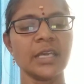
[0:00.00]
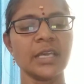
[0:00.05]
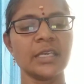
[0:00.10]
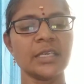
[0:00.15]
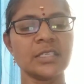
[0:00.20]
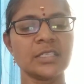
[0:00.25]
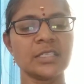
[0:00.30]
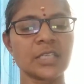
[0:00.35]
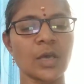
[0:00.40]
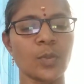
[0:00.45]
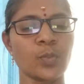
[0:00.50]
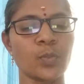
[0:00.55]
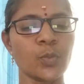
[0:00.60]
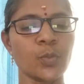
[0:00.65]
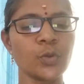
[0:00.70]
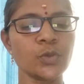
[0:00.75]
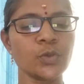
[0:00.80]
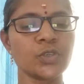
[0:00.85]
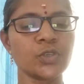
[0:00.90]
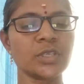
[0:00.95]
It
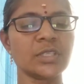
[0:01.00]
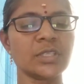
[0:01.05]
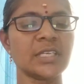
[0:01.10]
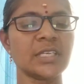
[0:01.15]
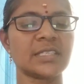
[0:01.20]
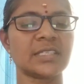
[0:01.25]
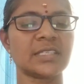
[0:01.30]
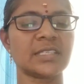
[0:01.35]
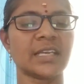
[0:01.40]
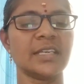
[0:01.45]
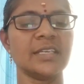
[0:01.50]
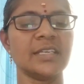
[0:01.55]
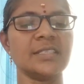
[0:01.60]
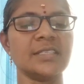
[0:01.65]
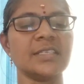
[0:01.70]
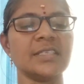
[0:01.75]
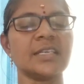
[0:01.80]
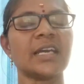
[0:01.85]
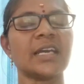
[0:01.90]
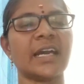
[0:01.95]
supported the
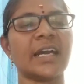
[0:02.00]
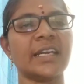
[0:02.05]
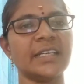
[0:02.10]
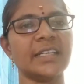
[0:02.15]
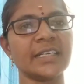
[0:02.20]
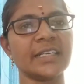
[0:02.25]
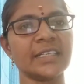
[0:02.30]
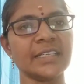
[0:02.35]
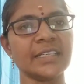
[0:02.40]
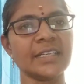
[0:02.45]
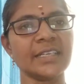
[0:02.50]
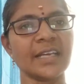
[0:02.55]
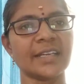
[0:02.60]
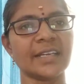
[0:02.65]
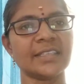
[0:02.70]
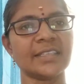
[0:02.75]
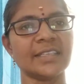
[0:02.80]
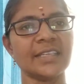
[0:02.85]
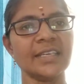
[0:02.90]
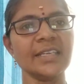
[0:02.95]
studies conducted
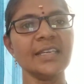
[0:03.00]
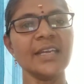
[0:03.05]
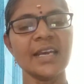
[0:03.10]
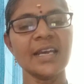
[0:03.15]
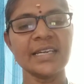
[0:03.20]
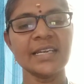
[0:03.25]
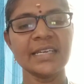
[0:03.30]
at the